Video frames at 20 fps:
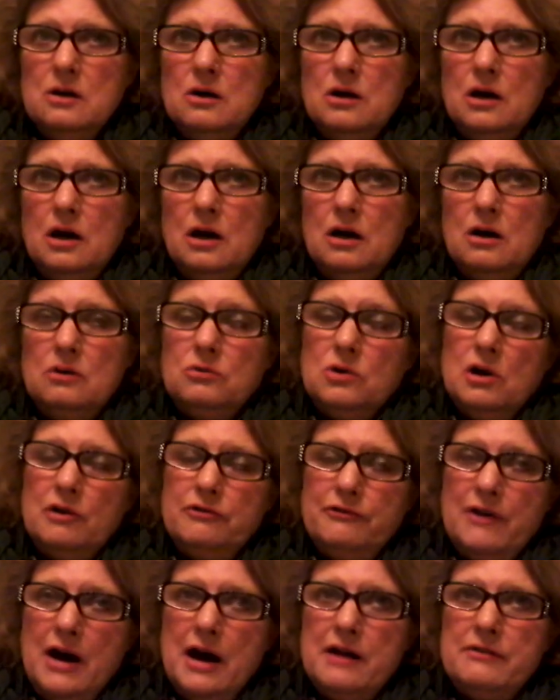
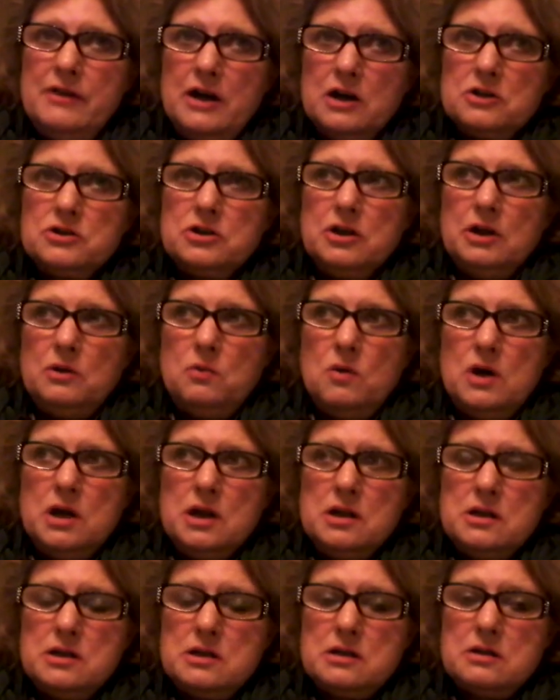5 actually, one
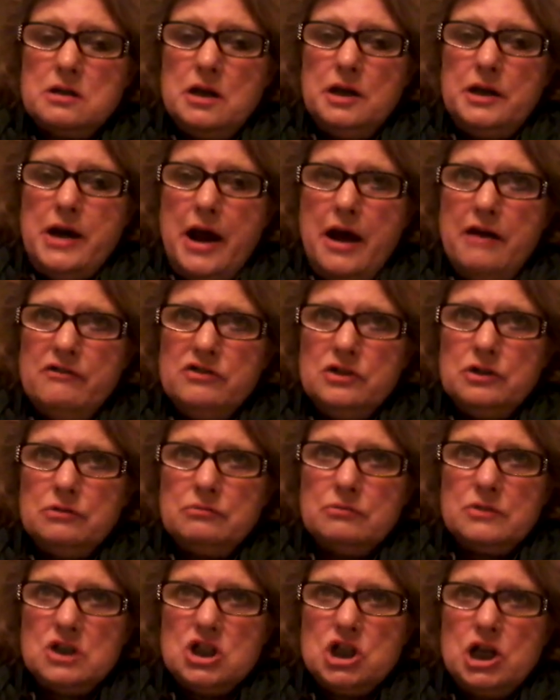is in heaven.
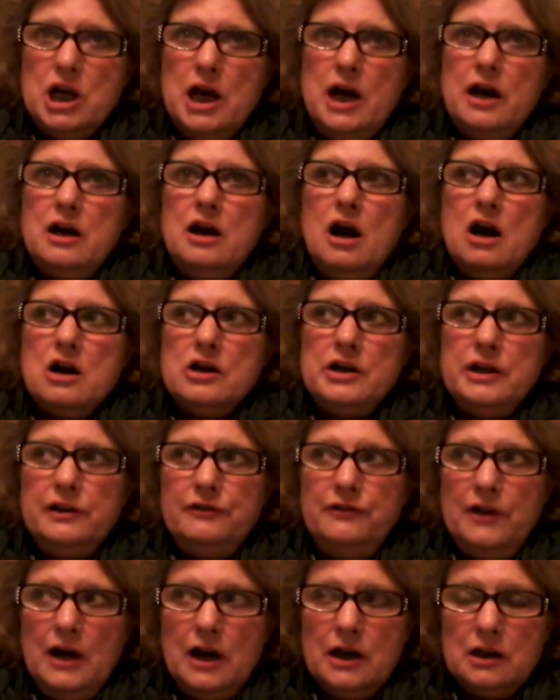She had a heart
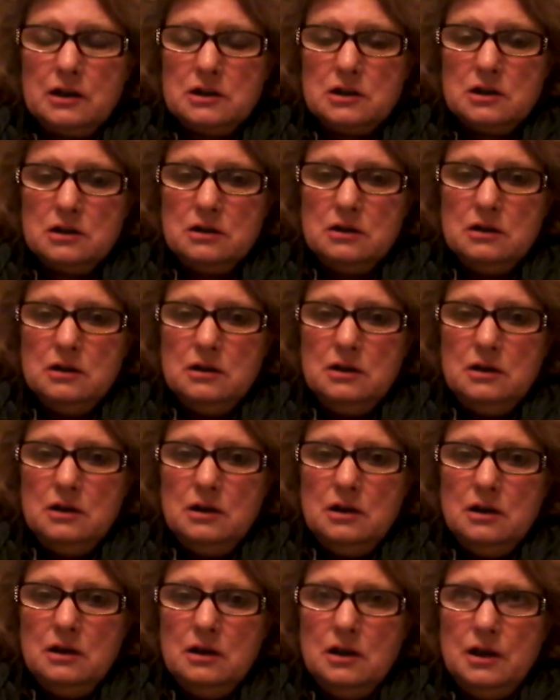defect
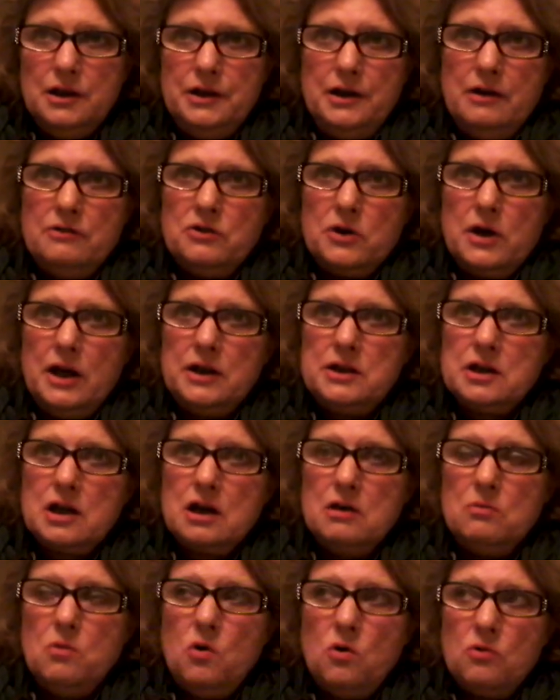and never got to
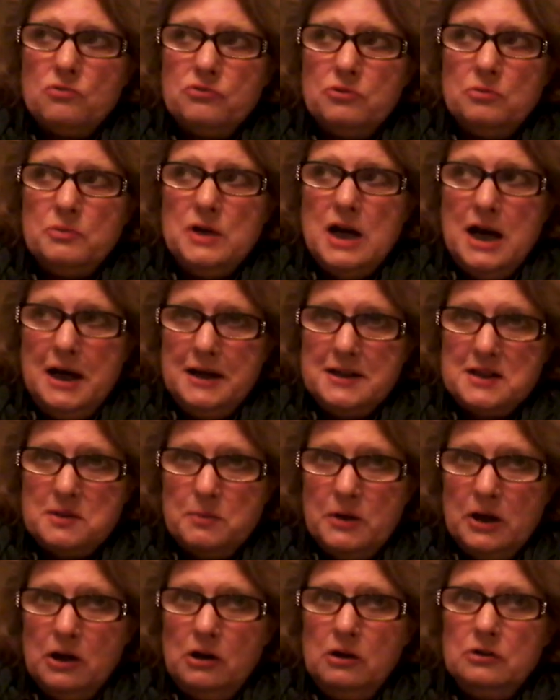come home from the
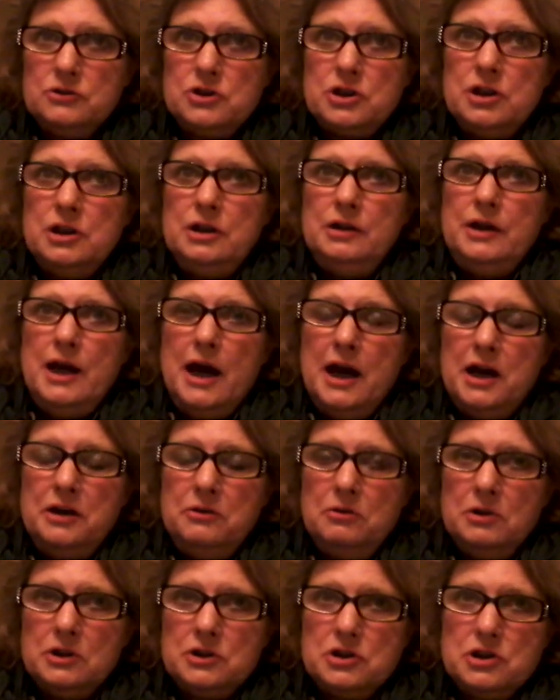hospital. She died
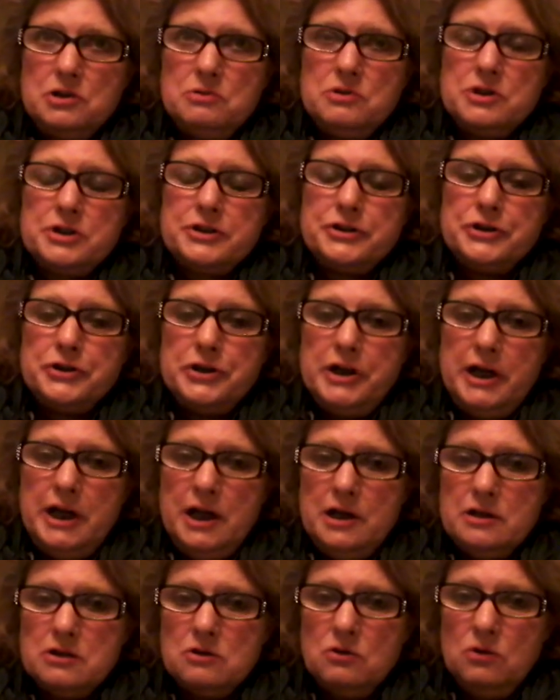when she was 30
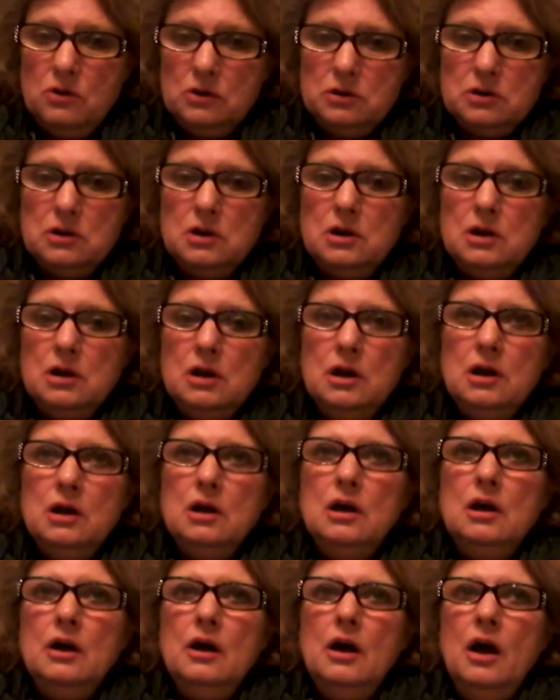days old.
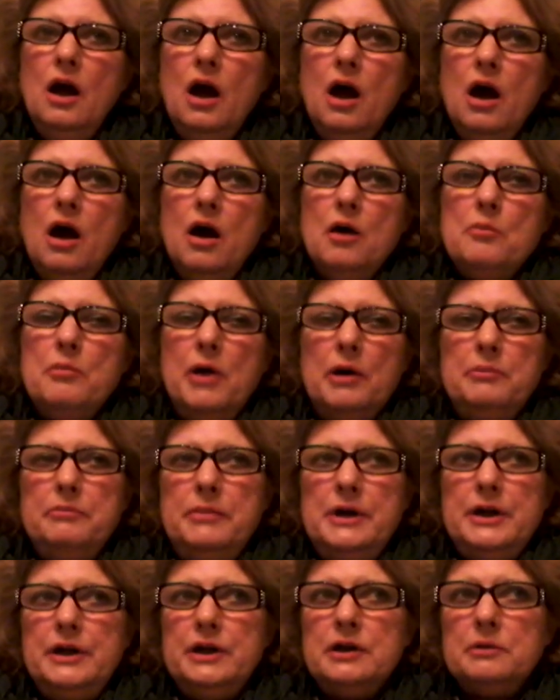But
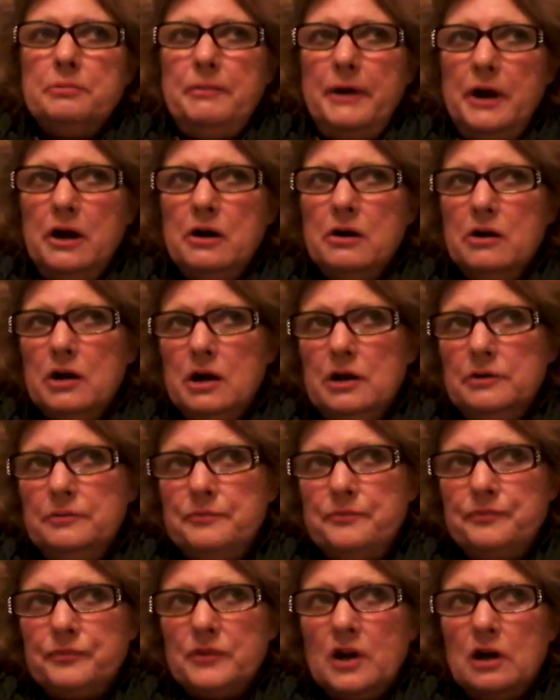being a parent
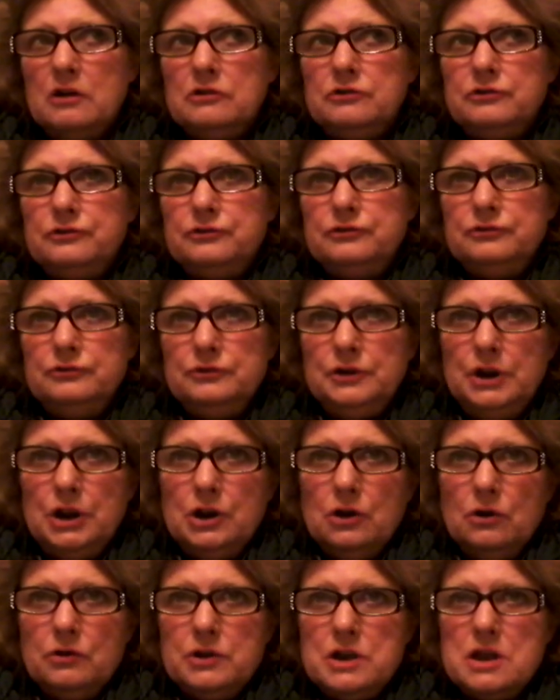of,
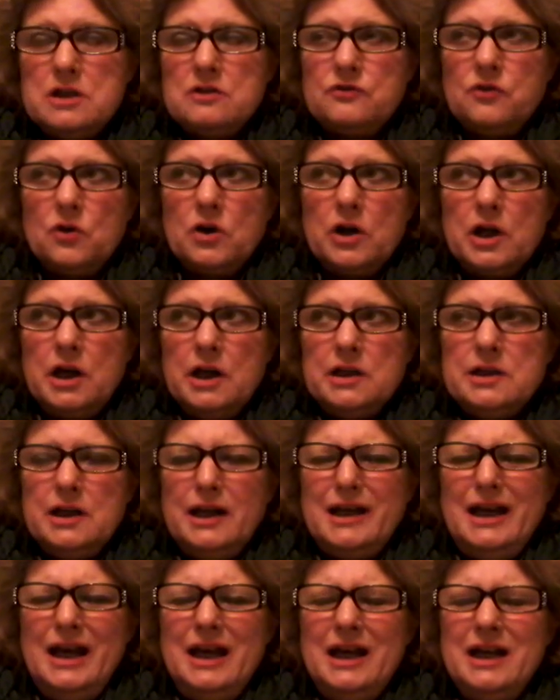these 4 kids, I
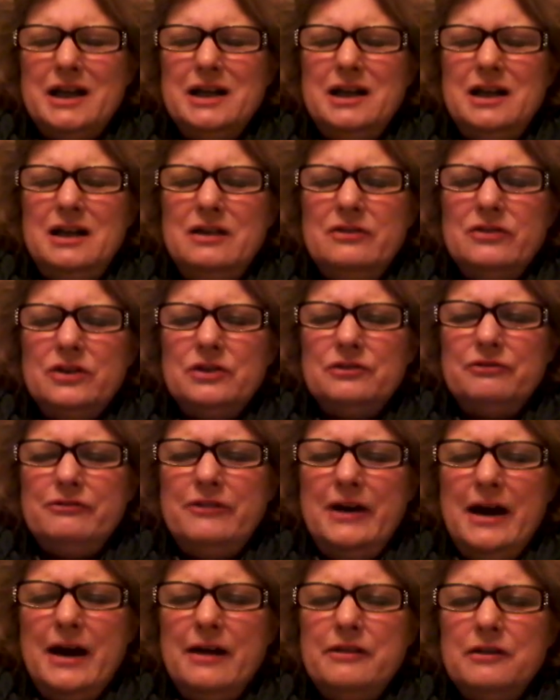can't even
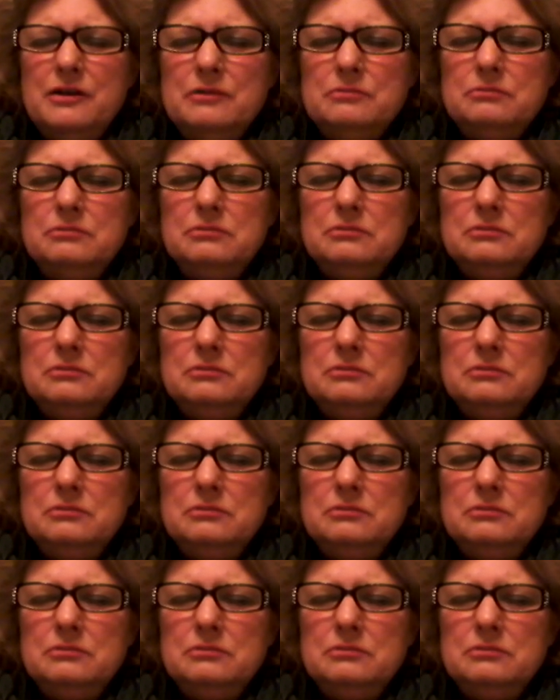fathom